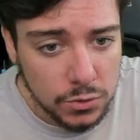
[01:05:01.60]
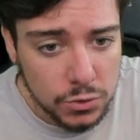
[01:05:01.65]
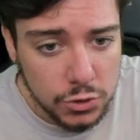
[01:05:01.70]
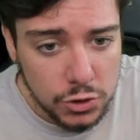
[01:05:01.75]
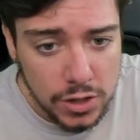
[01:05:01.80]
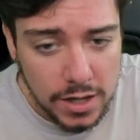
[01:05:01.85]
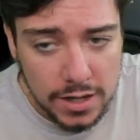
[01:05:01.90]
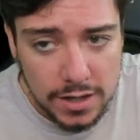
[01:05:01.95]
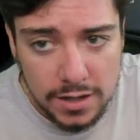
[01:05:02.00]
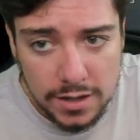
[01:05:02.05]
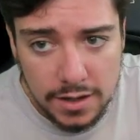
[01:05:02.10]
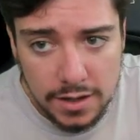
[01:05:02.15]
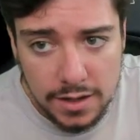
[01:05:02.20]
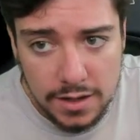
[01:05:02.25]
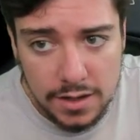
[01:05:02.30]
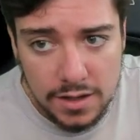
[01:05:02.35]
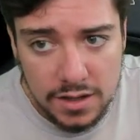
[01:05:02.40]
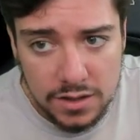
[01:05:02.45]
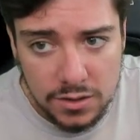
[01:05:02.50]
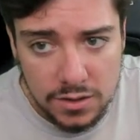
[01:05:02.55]
trade,
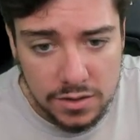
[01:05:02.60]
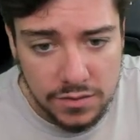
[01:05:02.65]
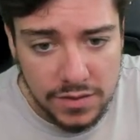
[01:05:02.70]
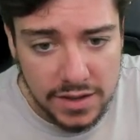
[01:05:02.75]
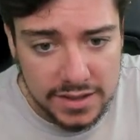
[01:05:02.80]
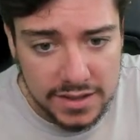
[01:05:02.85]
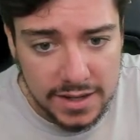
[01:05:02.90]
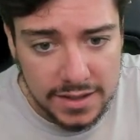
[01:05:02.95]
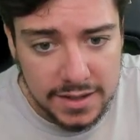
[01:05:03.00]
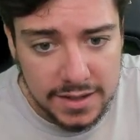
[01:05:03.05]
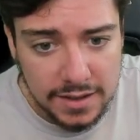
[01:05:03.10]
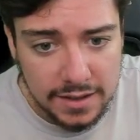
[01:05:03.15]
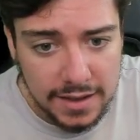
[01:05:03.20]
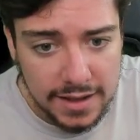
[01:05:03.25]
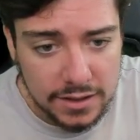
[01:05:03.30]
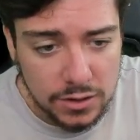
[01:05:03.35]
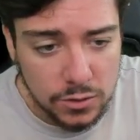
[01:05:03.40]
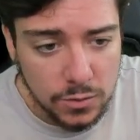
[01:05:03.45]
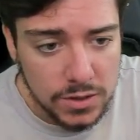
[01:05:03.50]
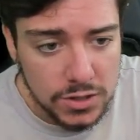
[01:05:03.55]
due to the fact that I didn't
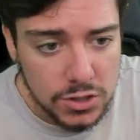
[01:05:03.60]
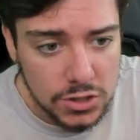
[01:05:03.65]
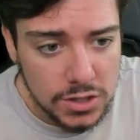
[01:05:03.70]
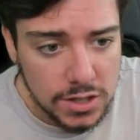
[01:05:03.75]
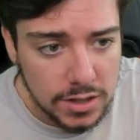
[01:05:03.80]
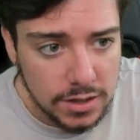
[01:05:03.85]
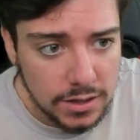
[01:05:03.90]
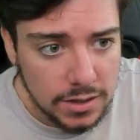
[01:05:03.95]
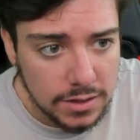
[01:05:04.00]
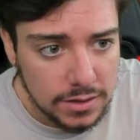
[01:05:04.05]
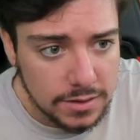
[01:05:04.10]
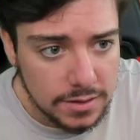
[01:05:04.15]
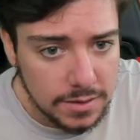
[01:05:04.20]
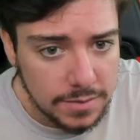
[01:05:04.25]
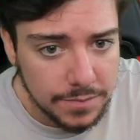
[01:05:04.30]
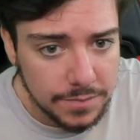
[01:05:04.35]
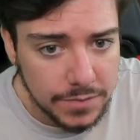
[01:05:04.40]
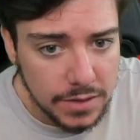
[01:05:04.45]
like the way GJ looked.